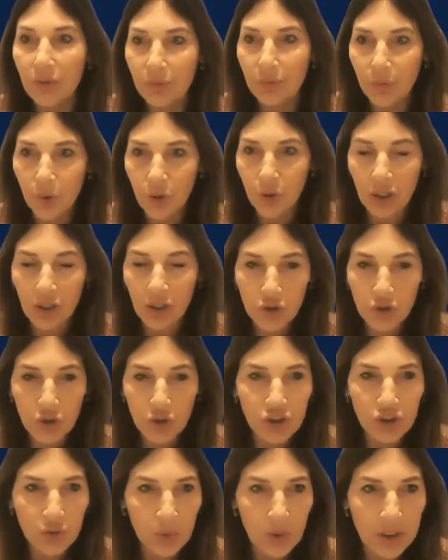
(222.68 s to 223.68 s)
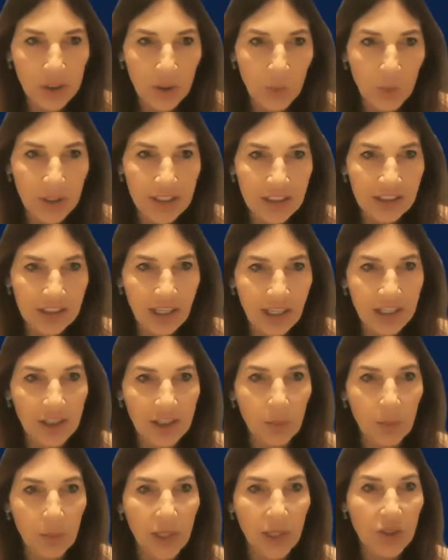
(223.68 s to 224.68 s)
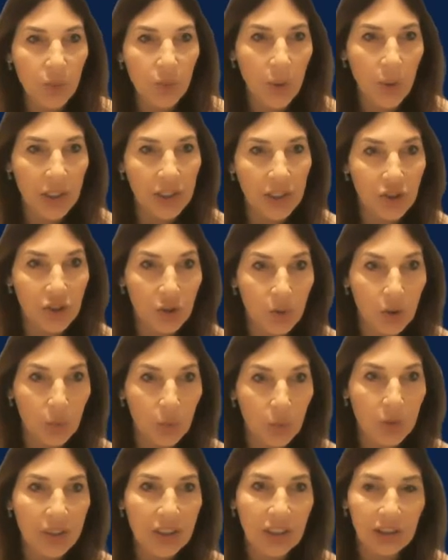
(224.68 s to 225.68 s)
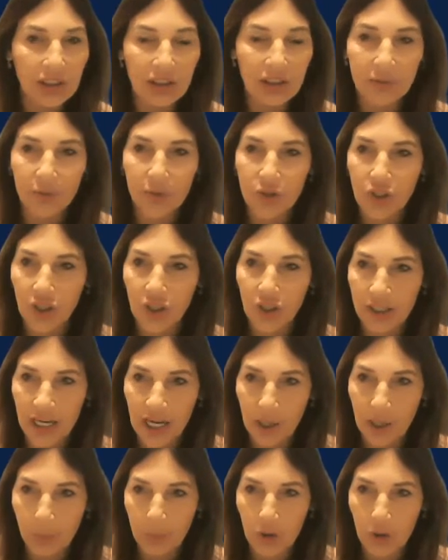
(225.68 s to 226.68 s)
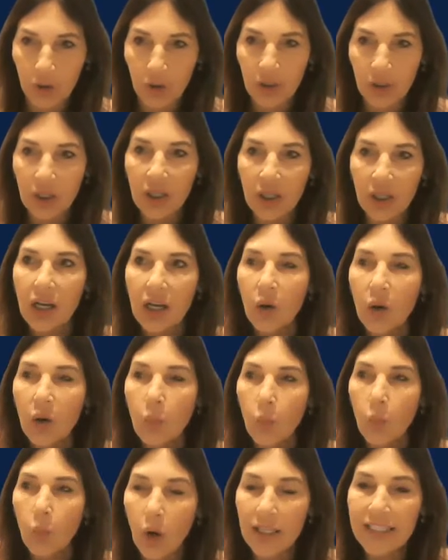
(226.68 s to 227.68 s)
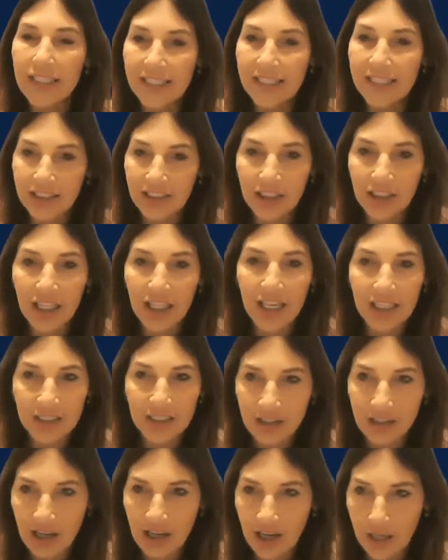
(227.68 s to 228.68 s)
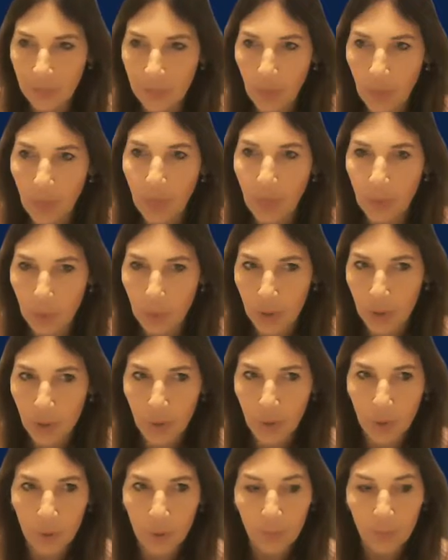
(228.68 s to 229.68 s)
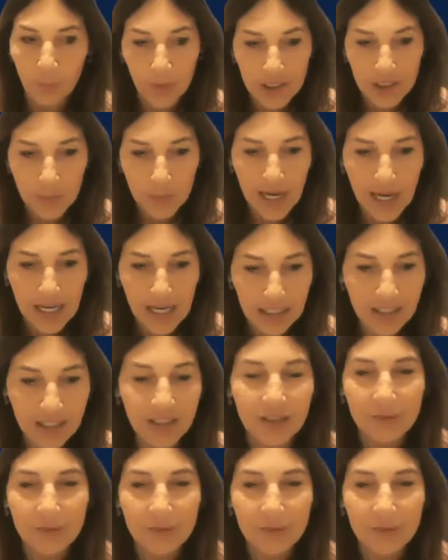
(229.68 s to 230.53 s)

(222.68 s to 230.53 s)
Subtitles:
for our children. And we decided the best way to do it was to leverage our capital one deal at a time through a SPAC.